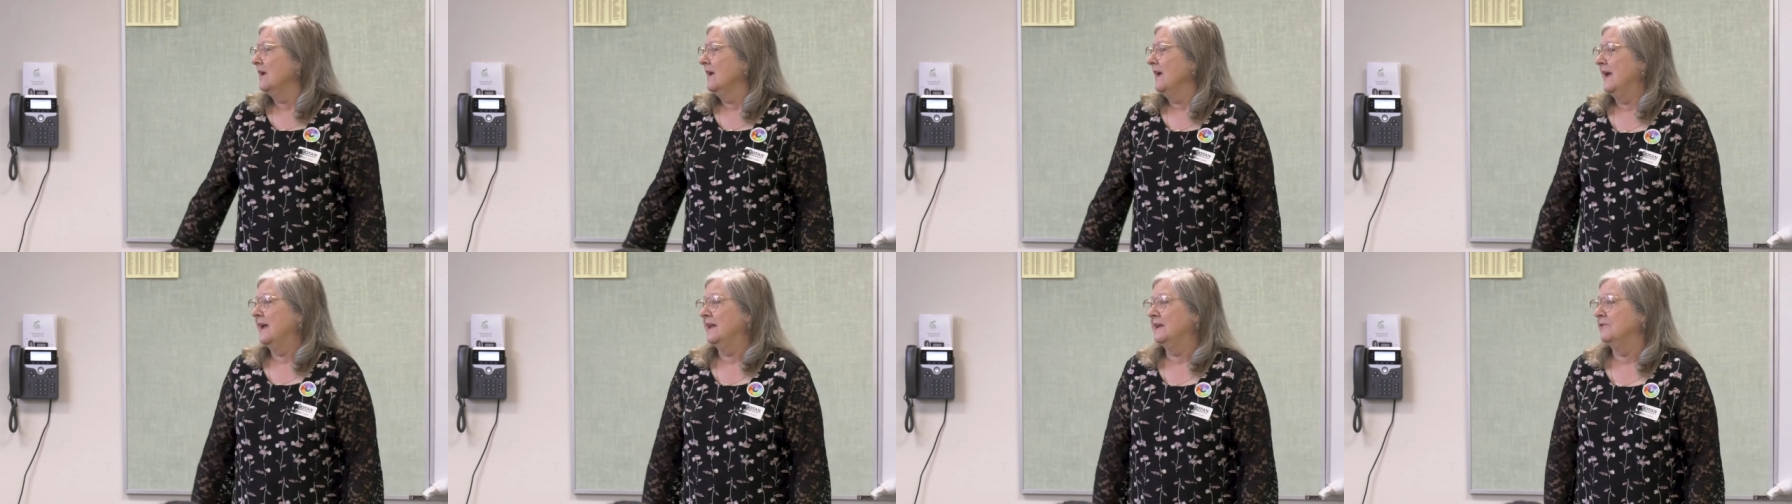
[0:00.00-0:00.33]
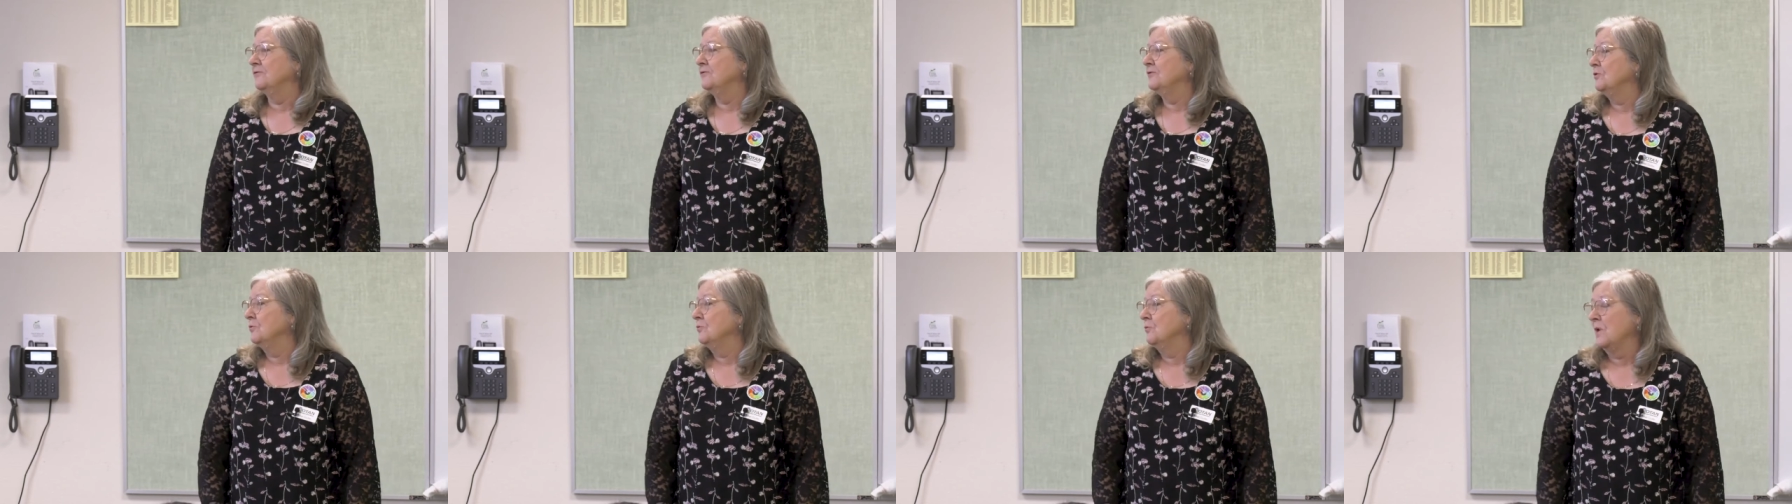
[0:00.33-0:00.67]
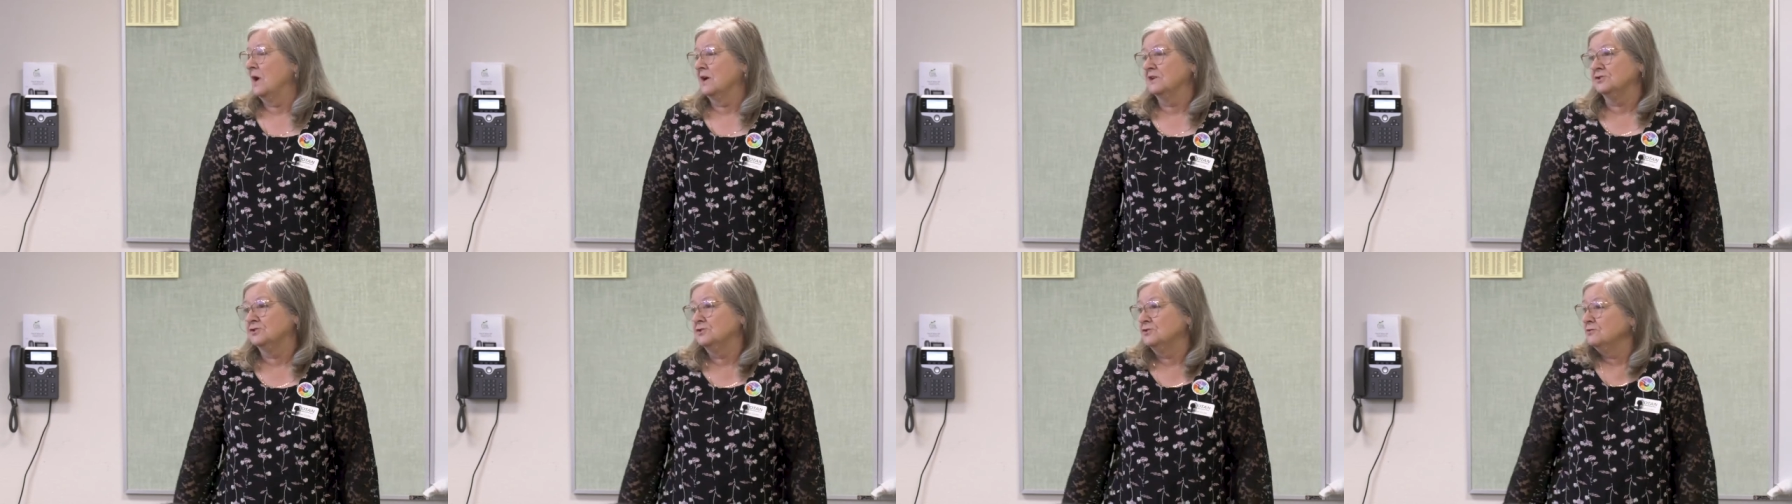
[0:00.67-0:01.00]
And if you
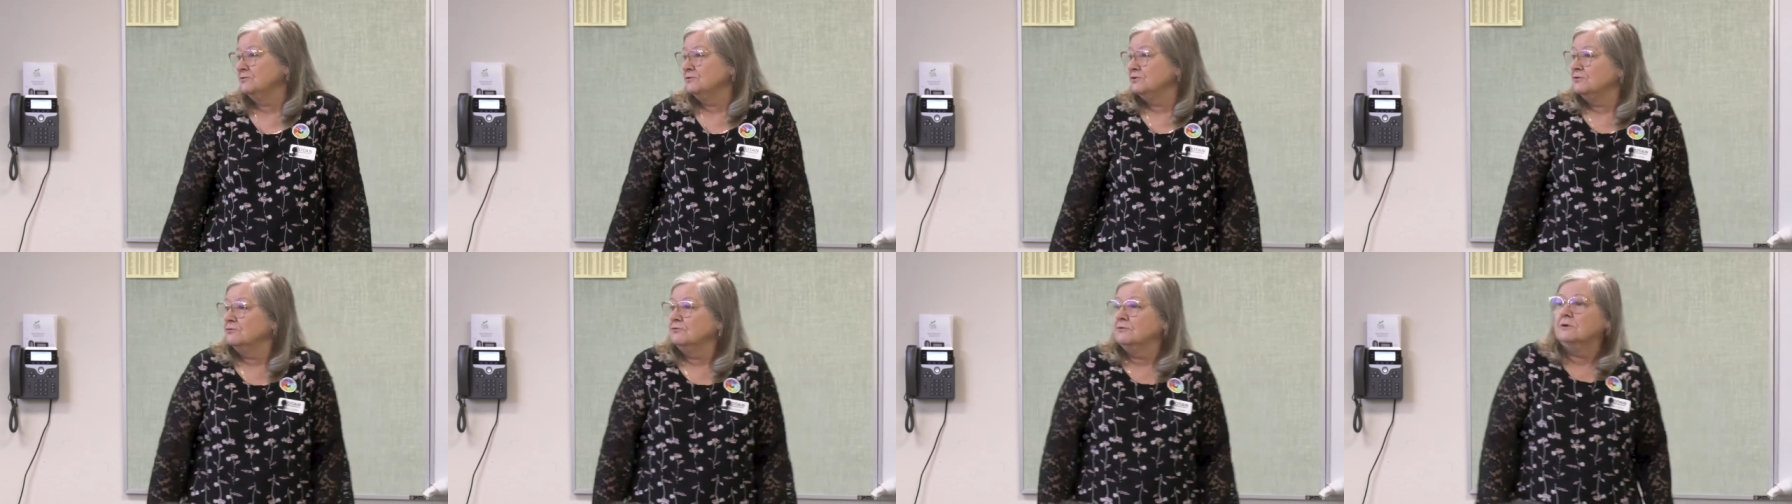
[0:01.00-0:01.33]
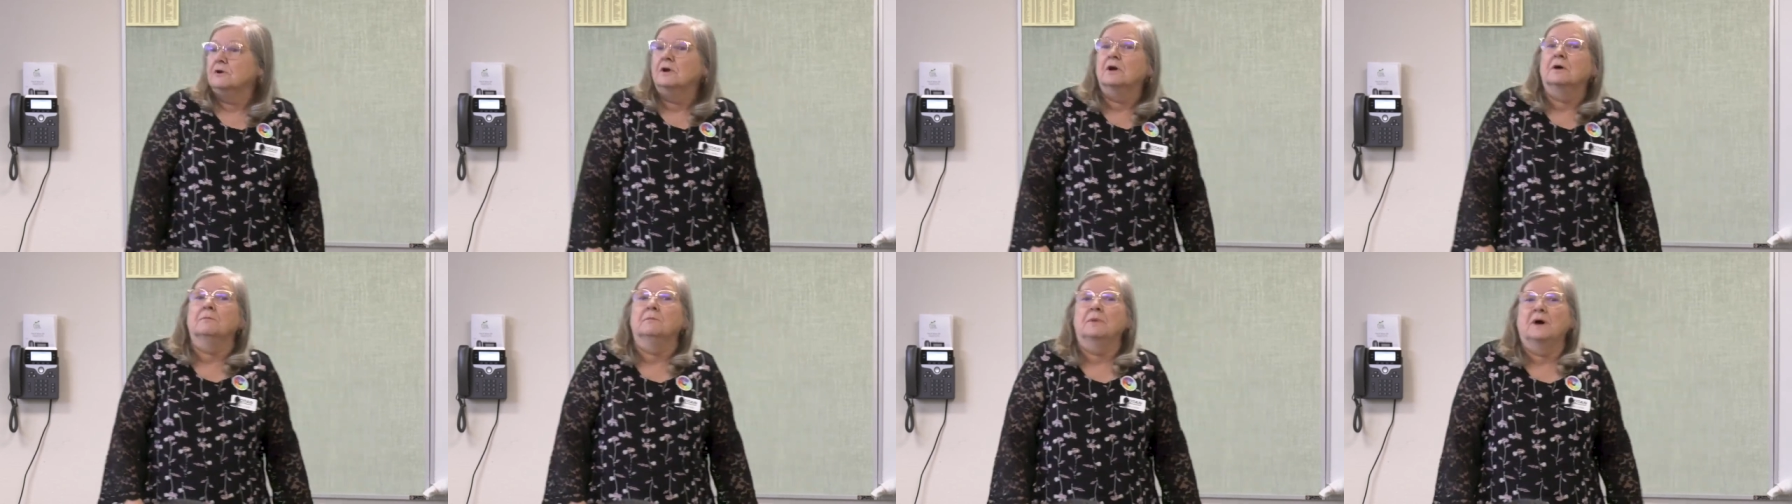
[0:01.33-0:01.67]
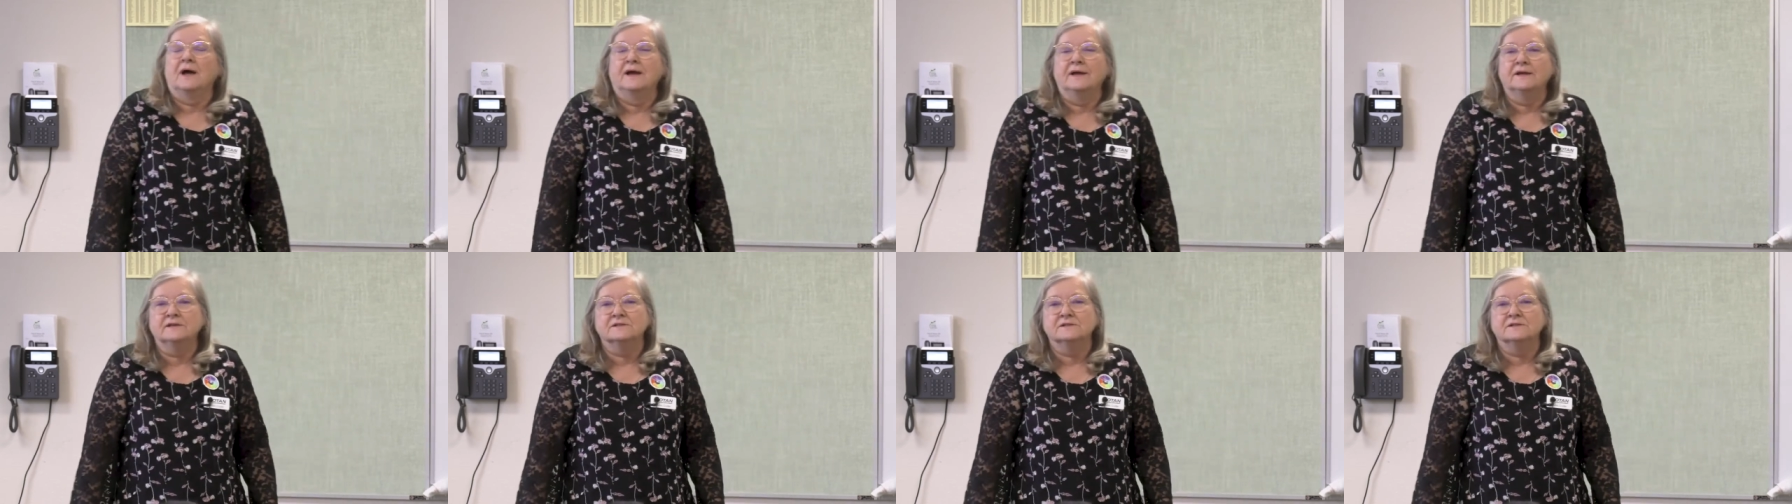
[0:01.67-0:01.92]
want to, you can come by